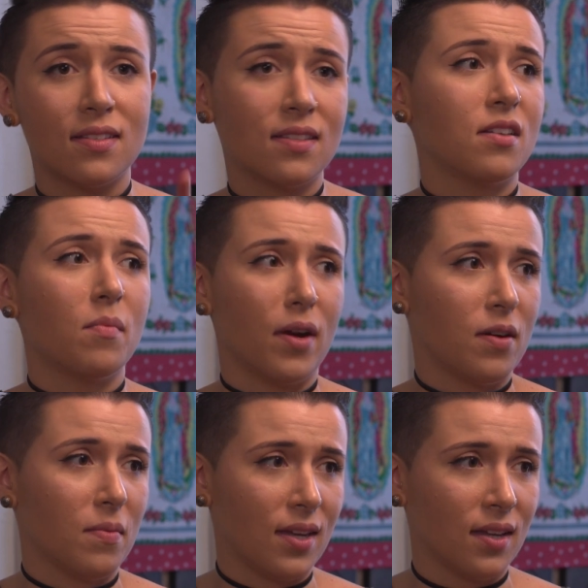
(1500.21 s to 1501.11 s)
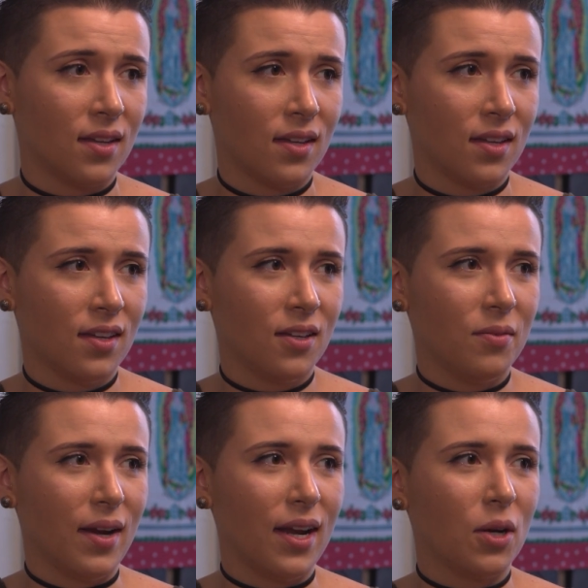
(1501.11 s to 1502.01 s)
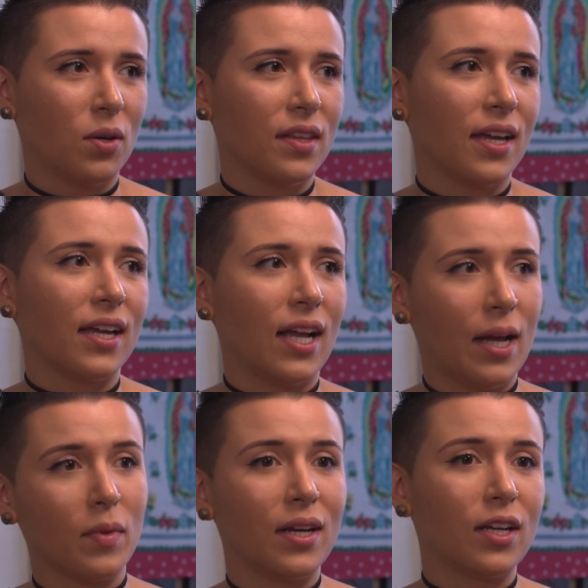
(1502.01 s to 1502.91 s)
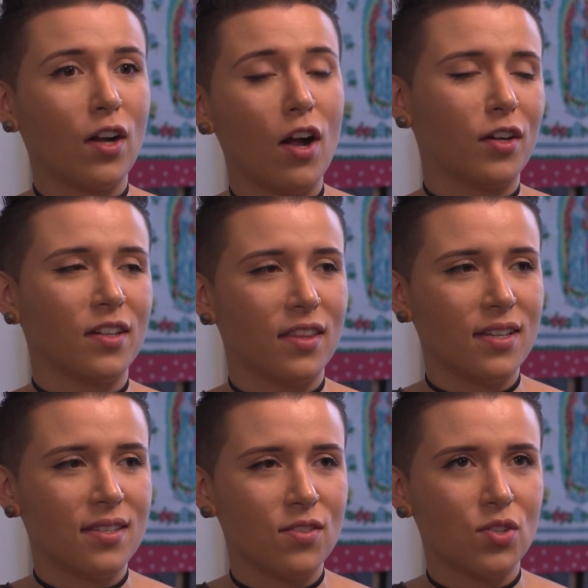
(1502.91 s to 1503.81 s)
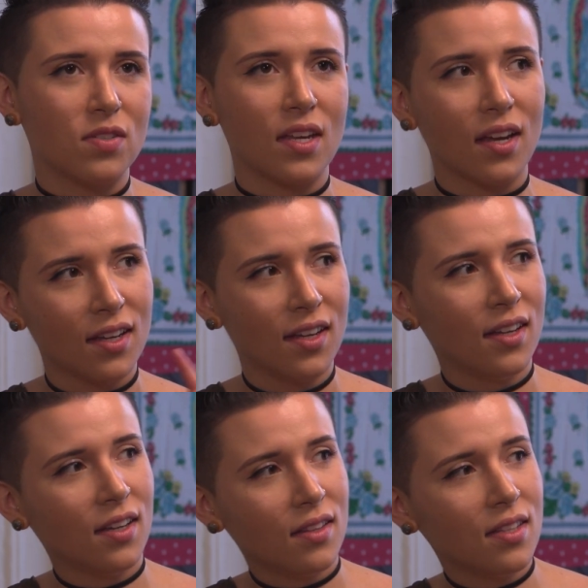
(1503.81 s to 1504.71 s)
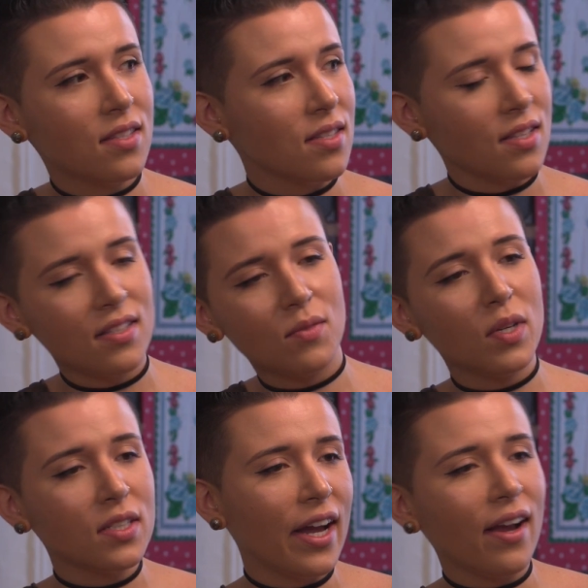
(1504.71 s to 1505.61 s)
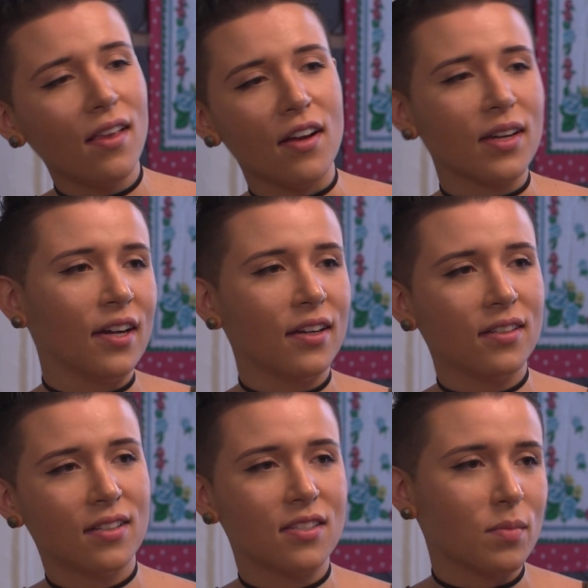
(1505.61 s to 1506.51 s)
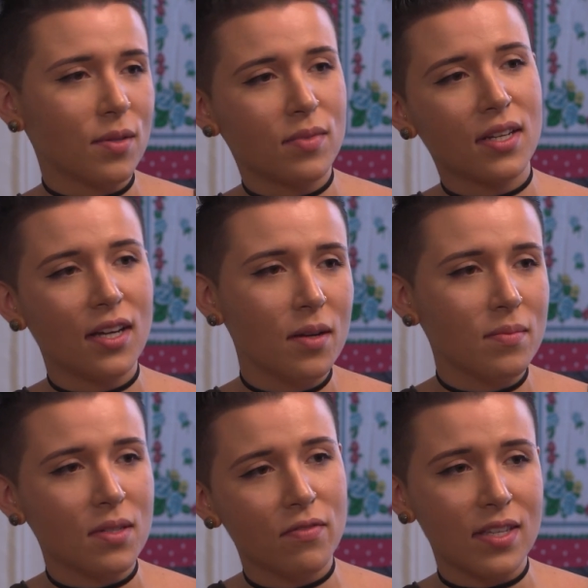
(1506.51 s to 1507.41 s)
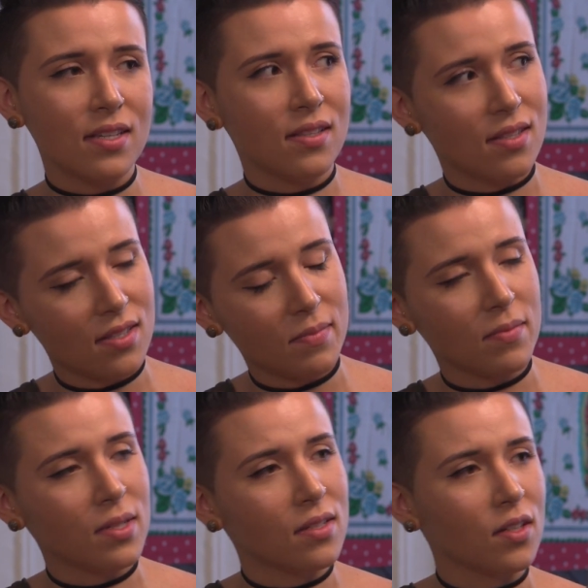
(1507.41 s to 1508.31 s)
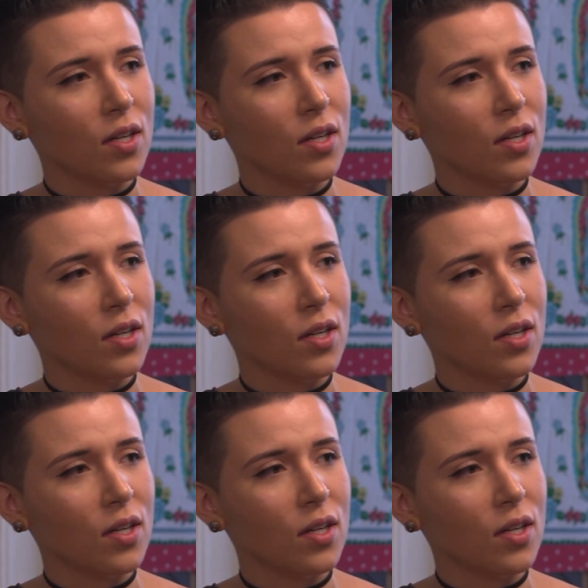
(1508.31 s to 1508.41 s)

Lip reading: this isn't a part of me, right? Or, like, I'm going to conquer this. It's just like, we're in dialogue here. And sometimes it comes and visits, and sometimes it